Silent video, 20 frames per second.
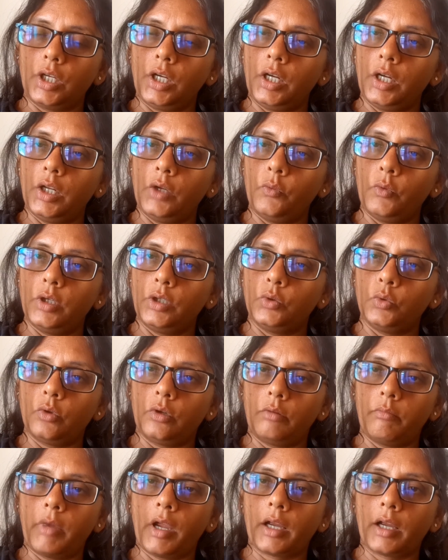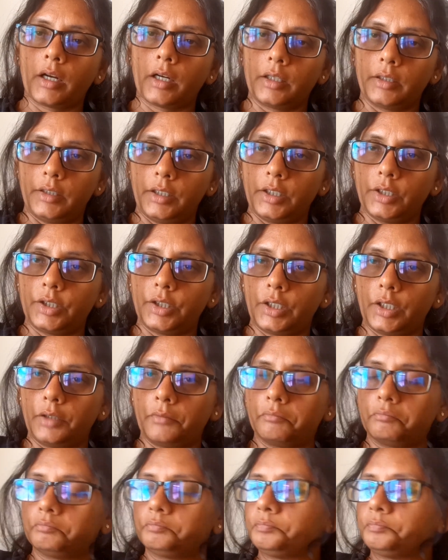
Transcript: individual Bangladeshi.